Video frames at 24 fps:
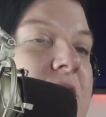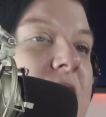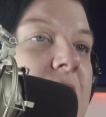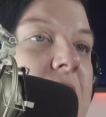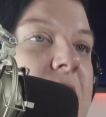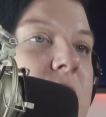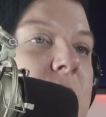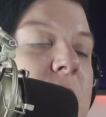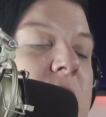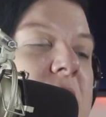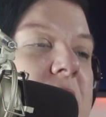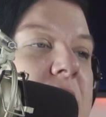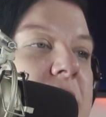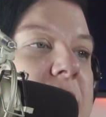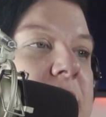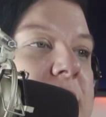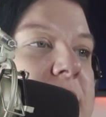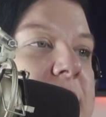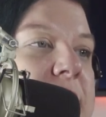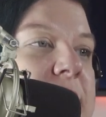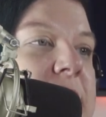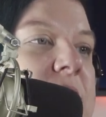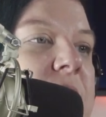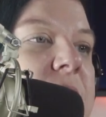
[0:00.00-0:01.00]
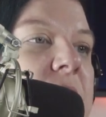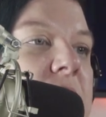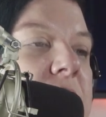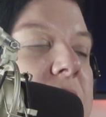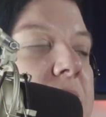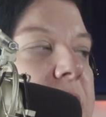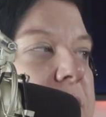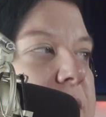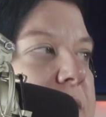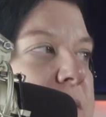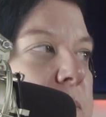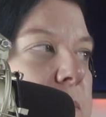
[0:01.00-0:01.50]
So I was working like 65
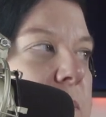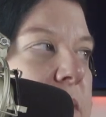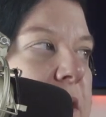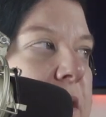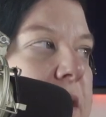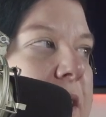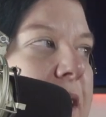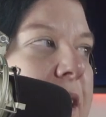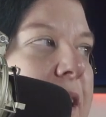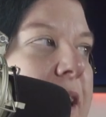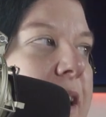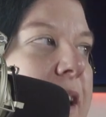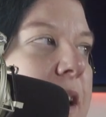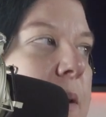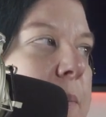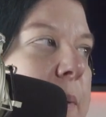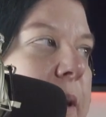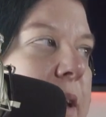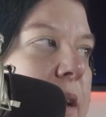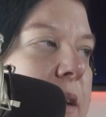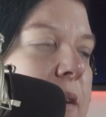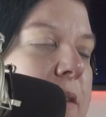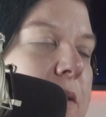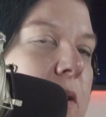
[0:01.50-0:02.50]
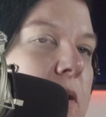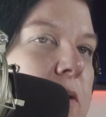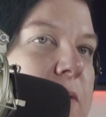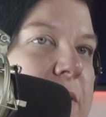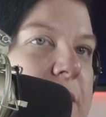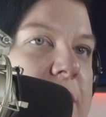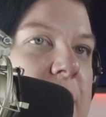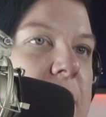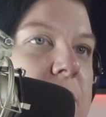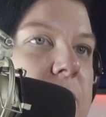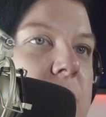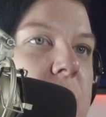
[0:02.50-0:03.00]
hours a week, and I got paid
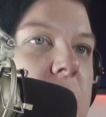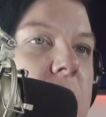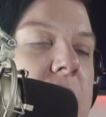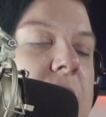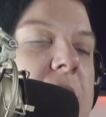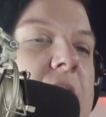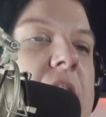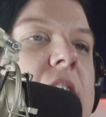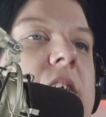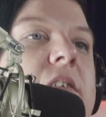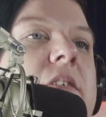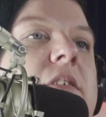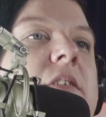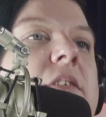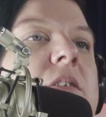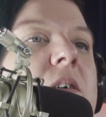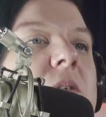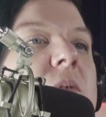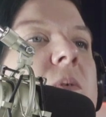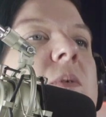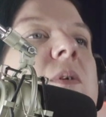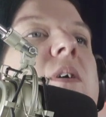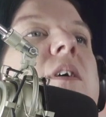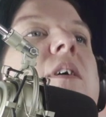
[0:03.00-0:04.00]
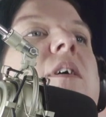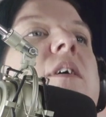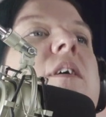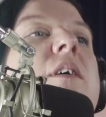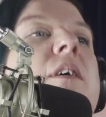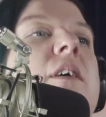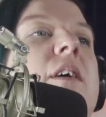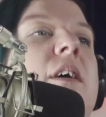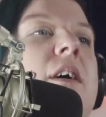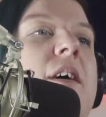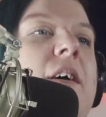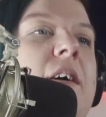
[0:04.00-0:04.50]
overtime for all that. So
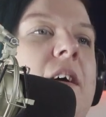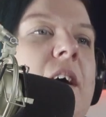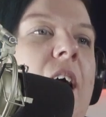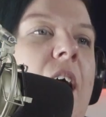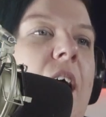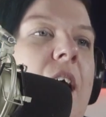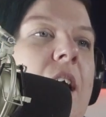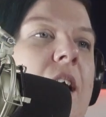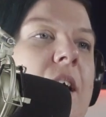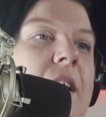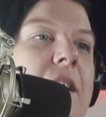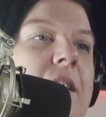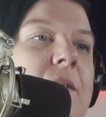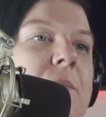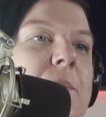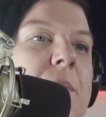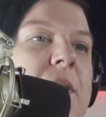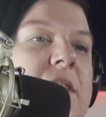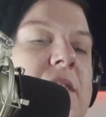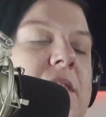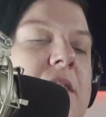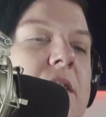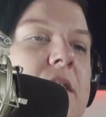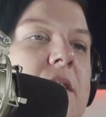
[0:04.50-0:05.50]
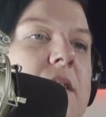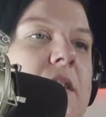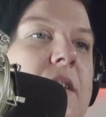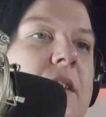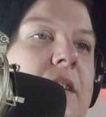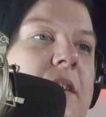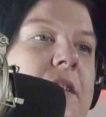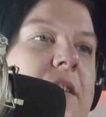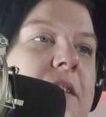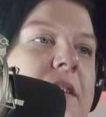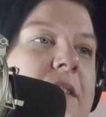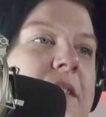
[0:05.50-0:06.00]

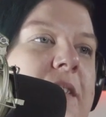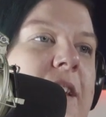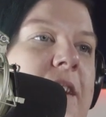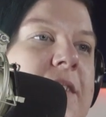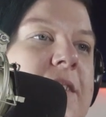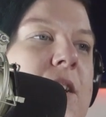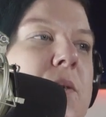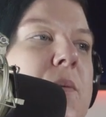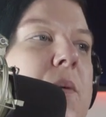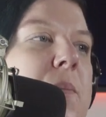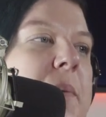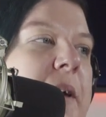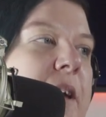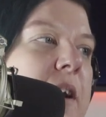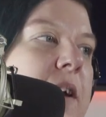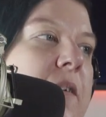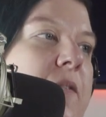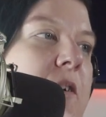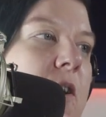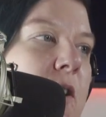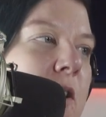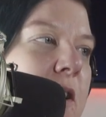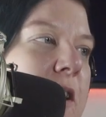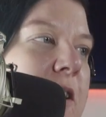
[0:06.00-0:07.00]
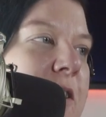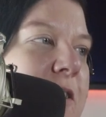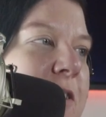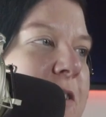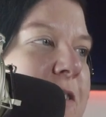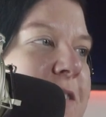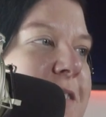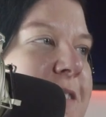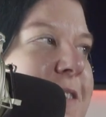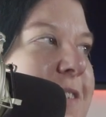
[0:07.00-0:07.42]
basically, that's how we paid off our credit cards.